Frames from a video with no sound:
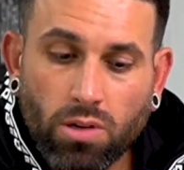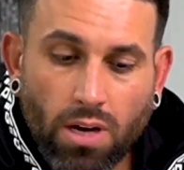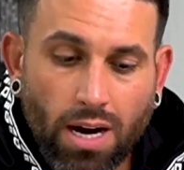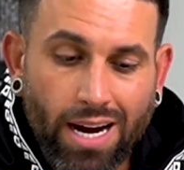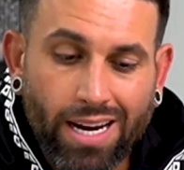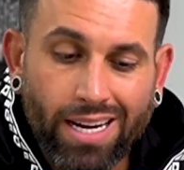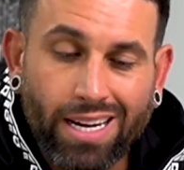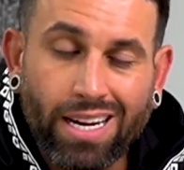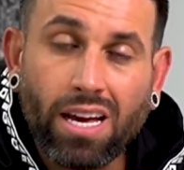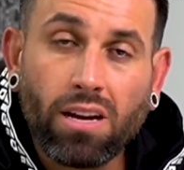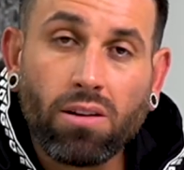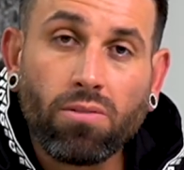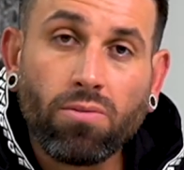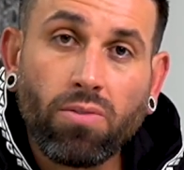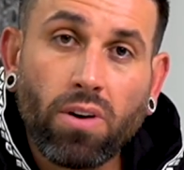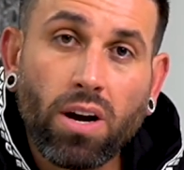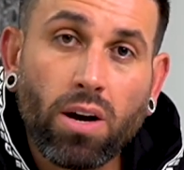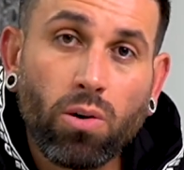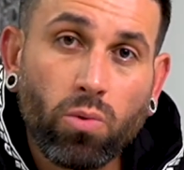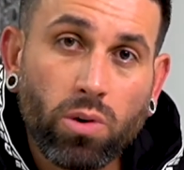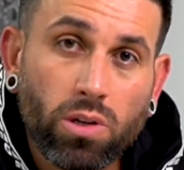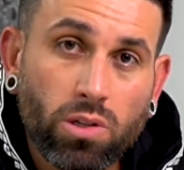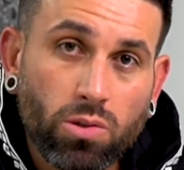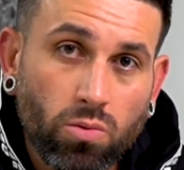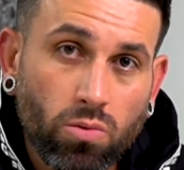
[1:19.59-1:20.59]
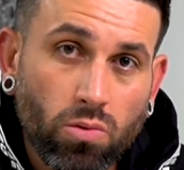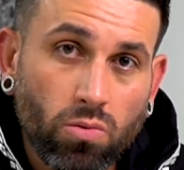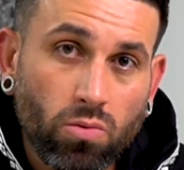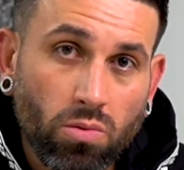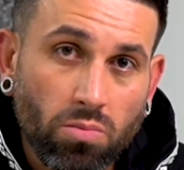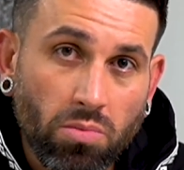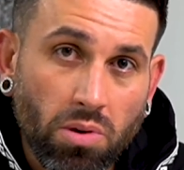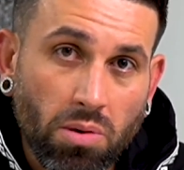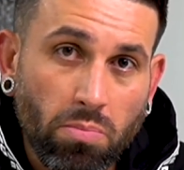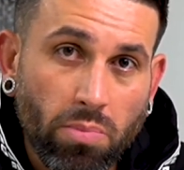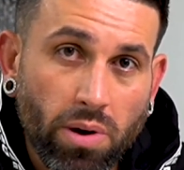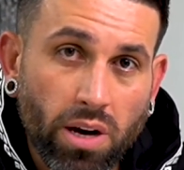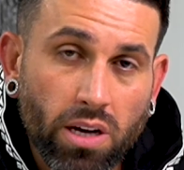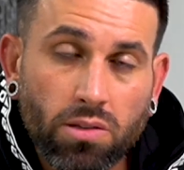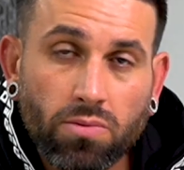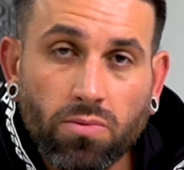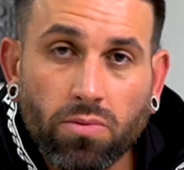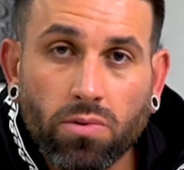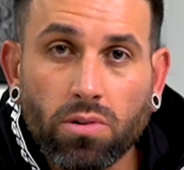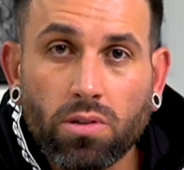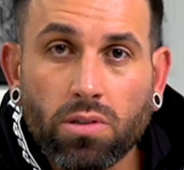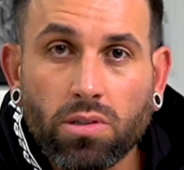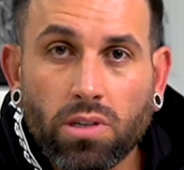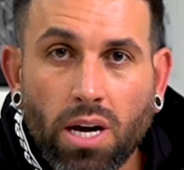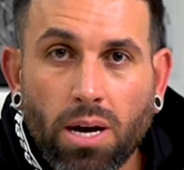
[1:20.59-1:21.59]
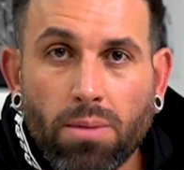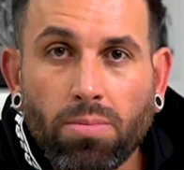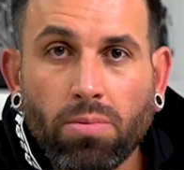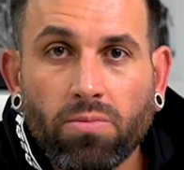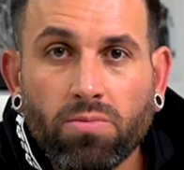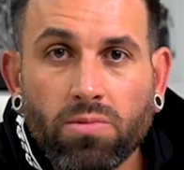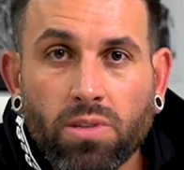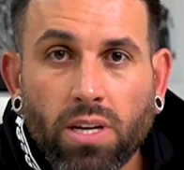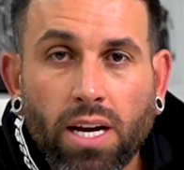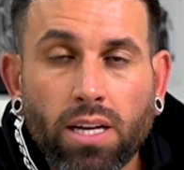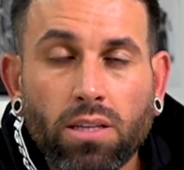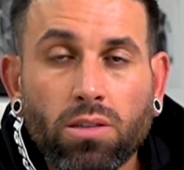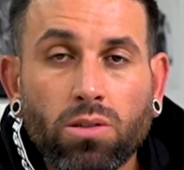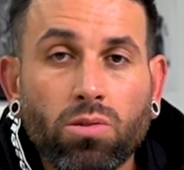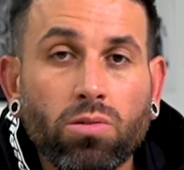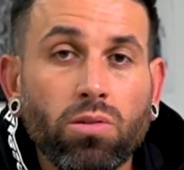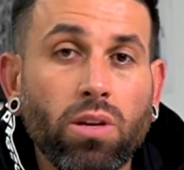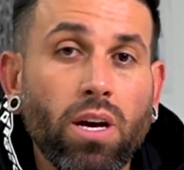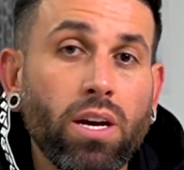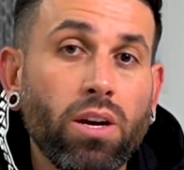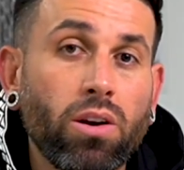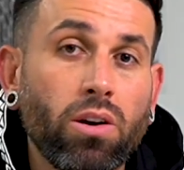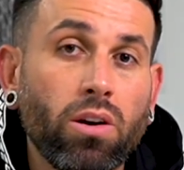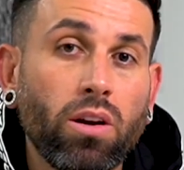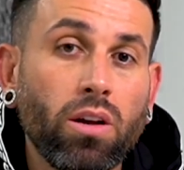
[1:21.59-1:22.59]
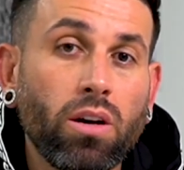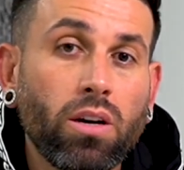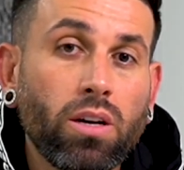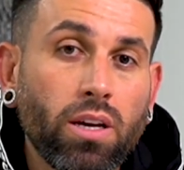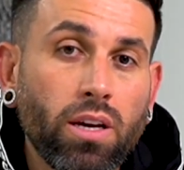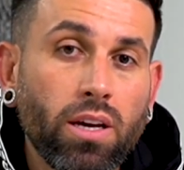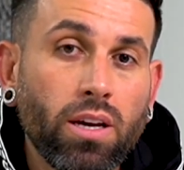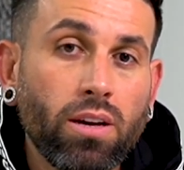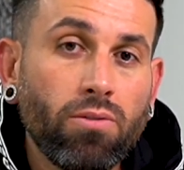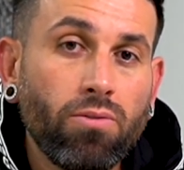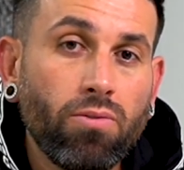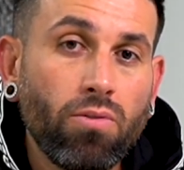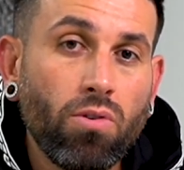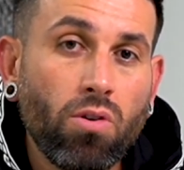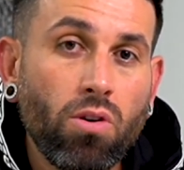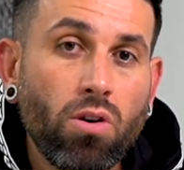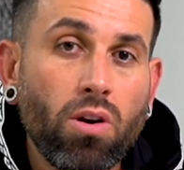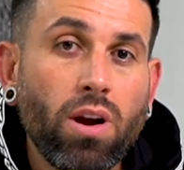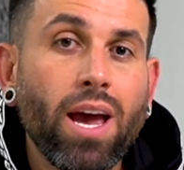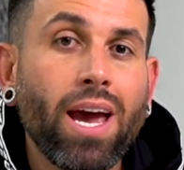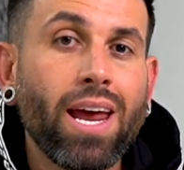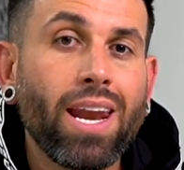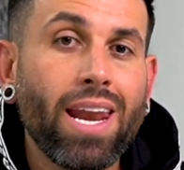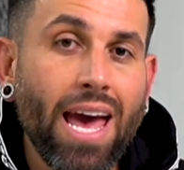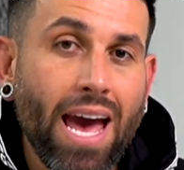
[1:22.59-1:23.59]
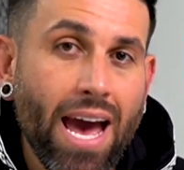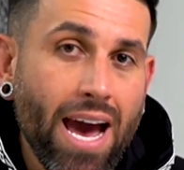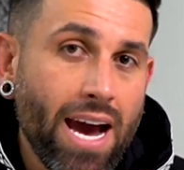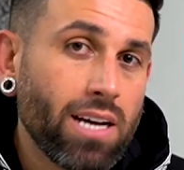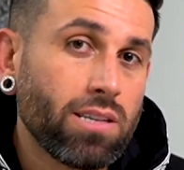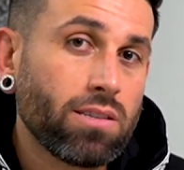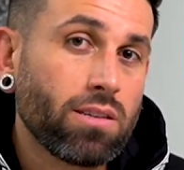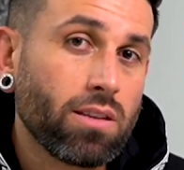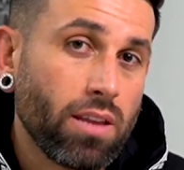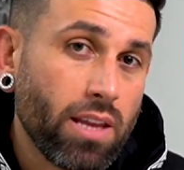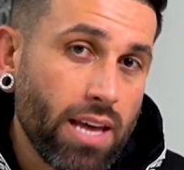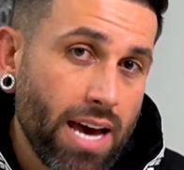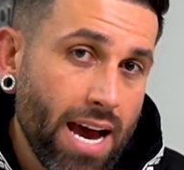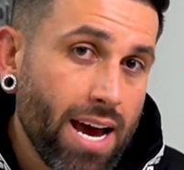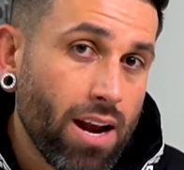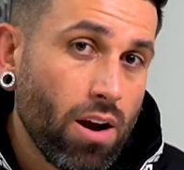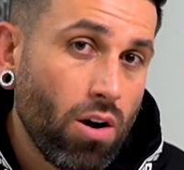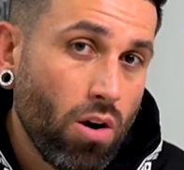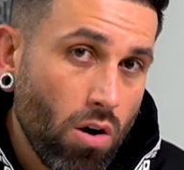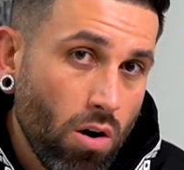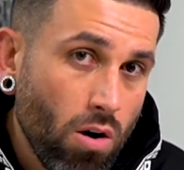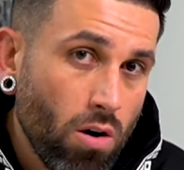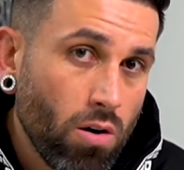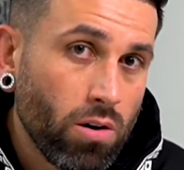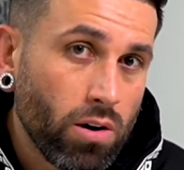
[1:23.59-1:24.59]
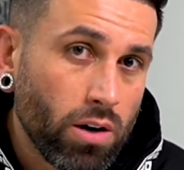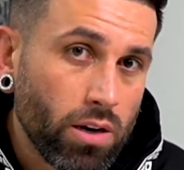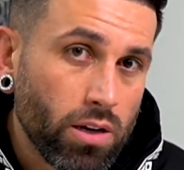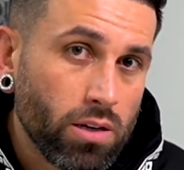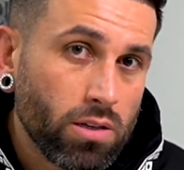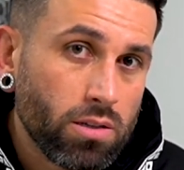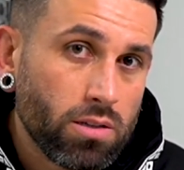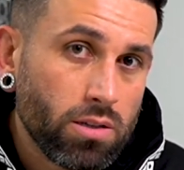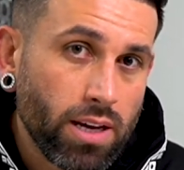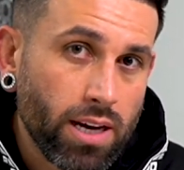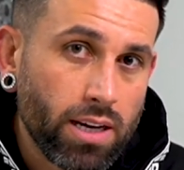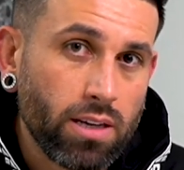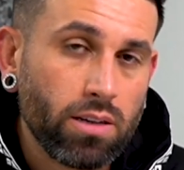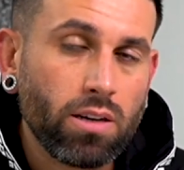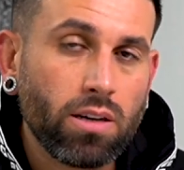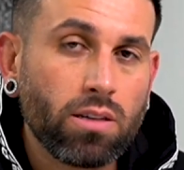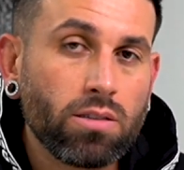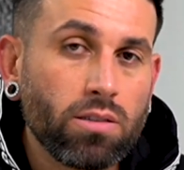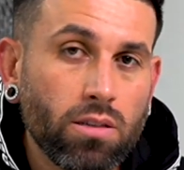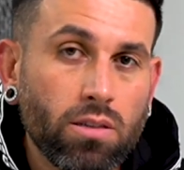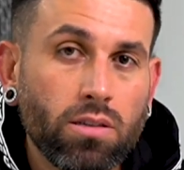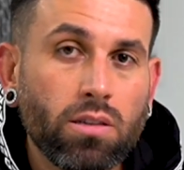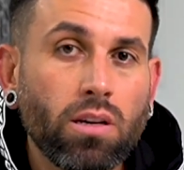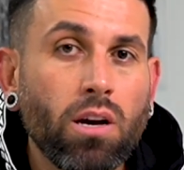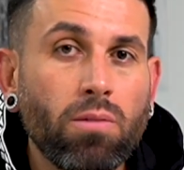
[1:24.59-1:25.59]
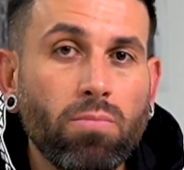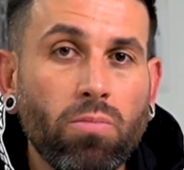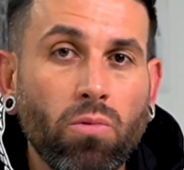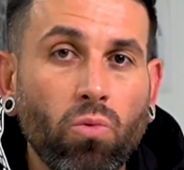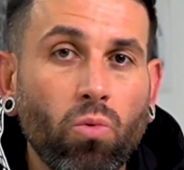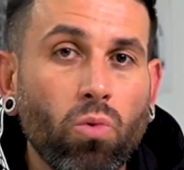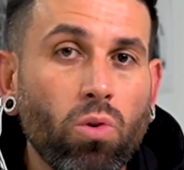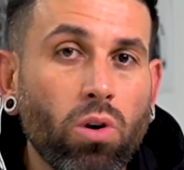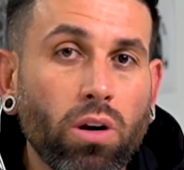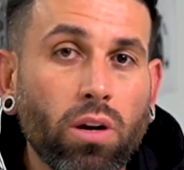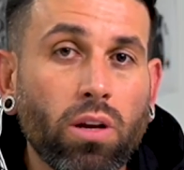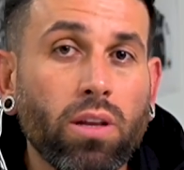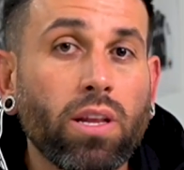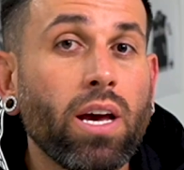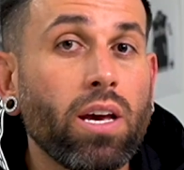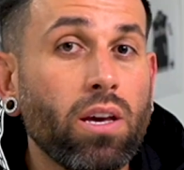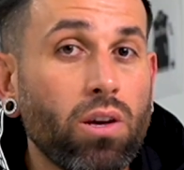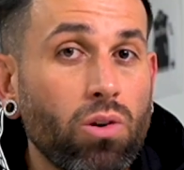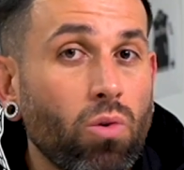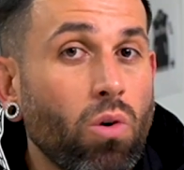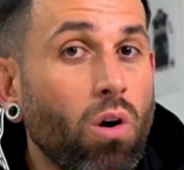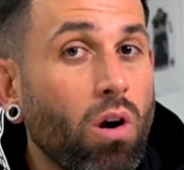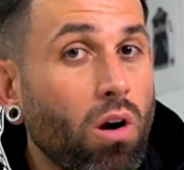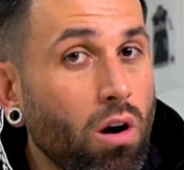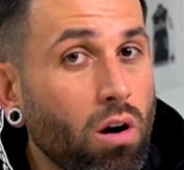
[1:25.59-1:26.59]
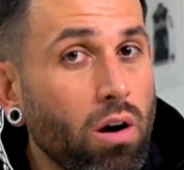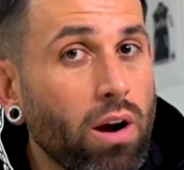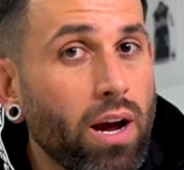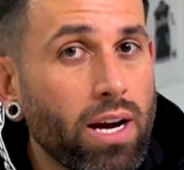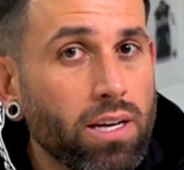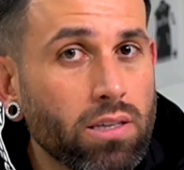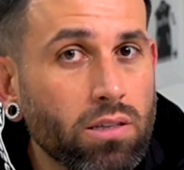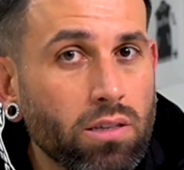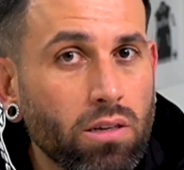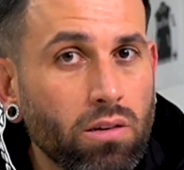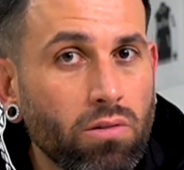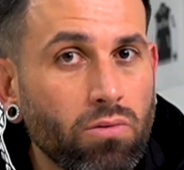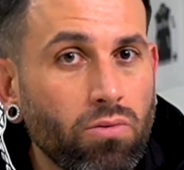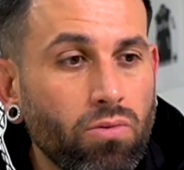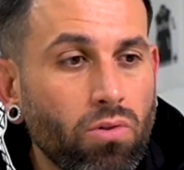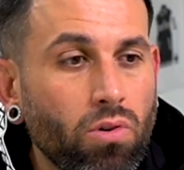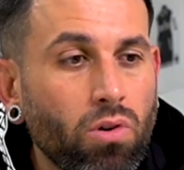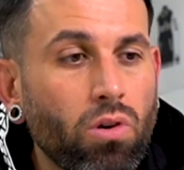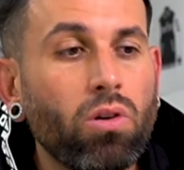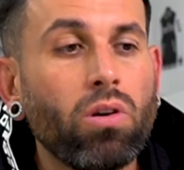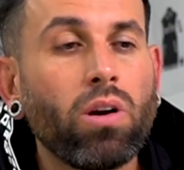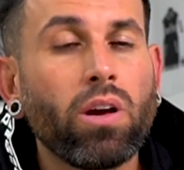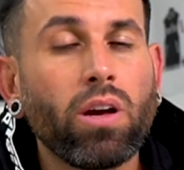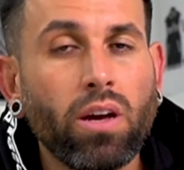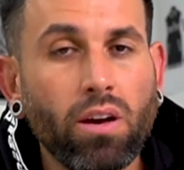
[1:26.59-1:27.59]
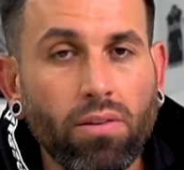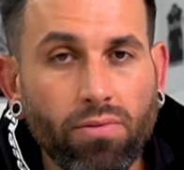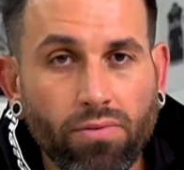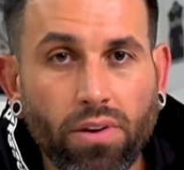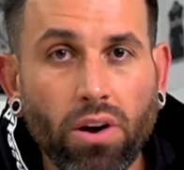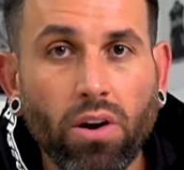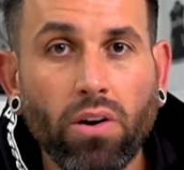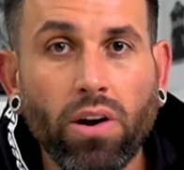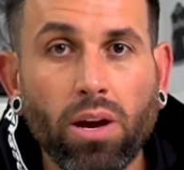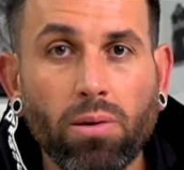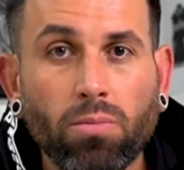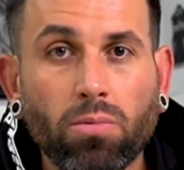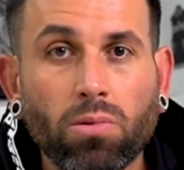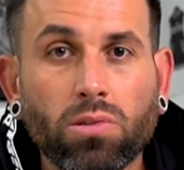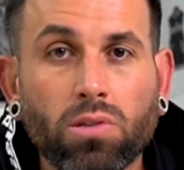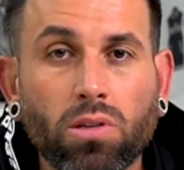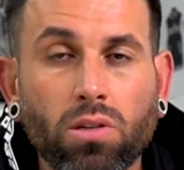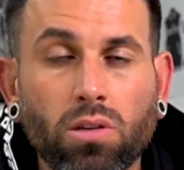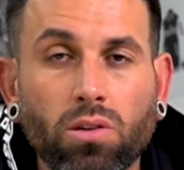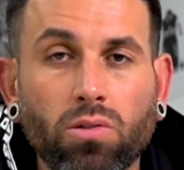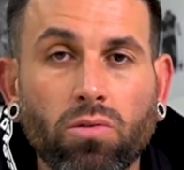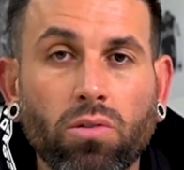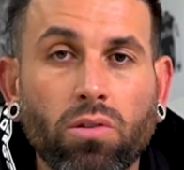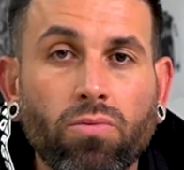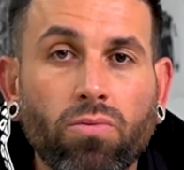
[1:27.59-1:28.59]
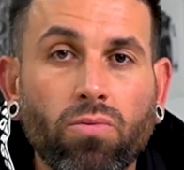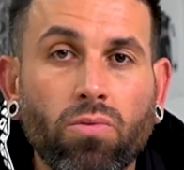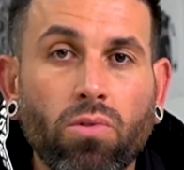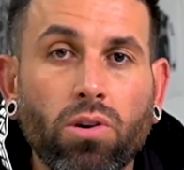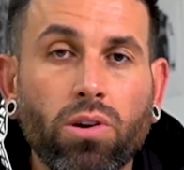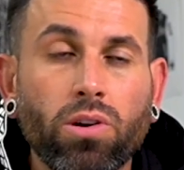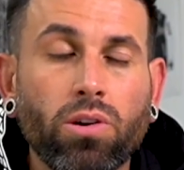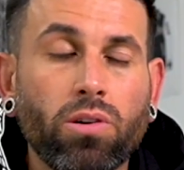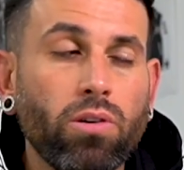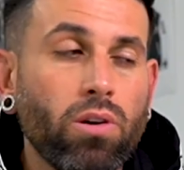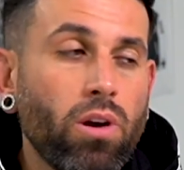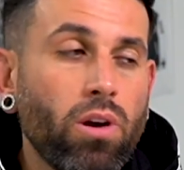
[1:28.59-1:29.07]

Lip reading: identify which one would be best for the type of tattoo that you're looking for, and ask that artist that does the type of work that you are asking for if they're able to do it for you.